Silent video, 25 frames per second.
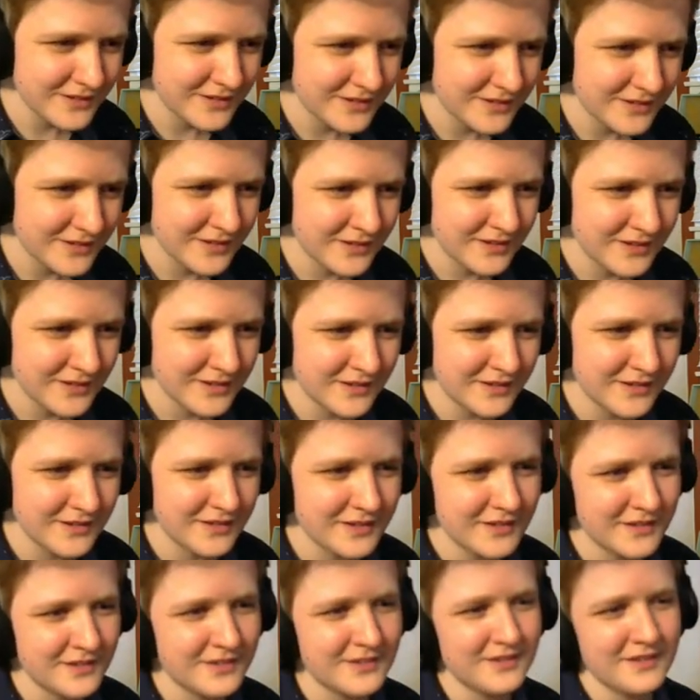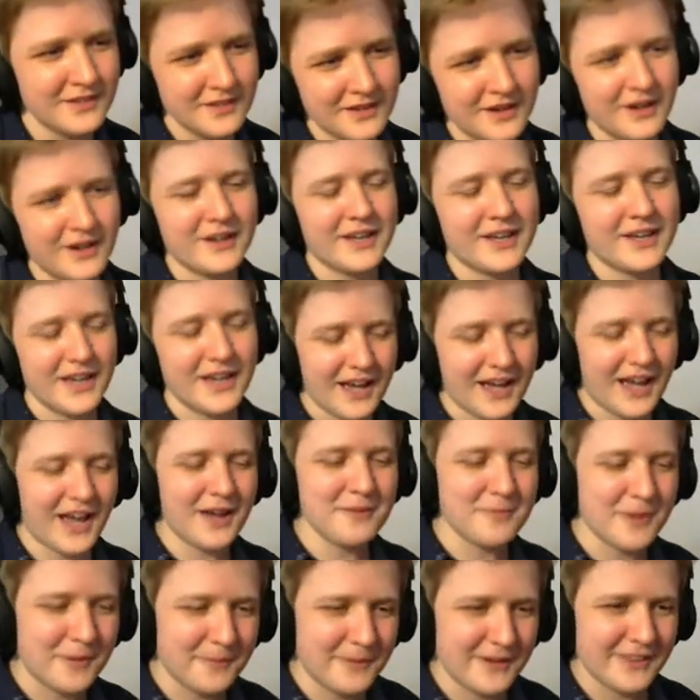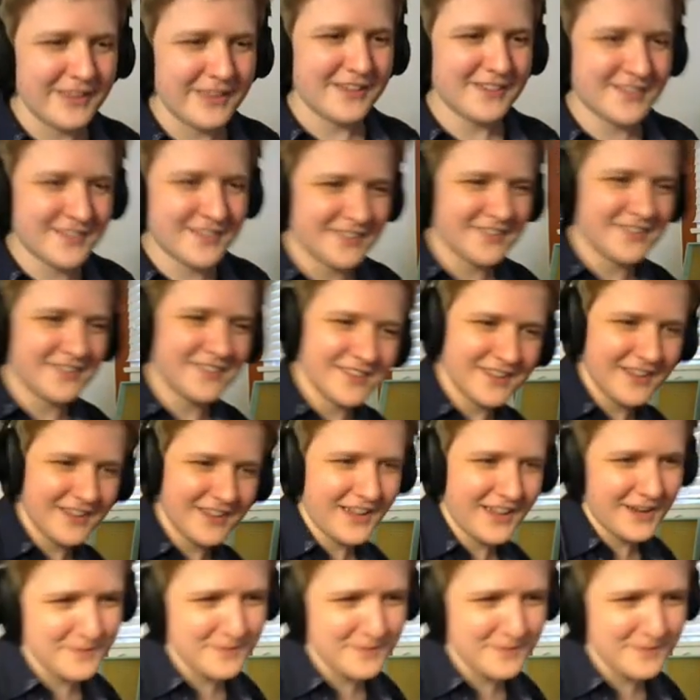Excellent. Okay, I remember this. I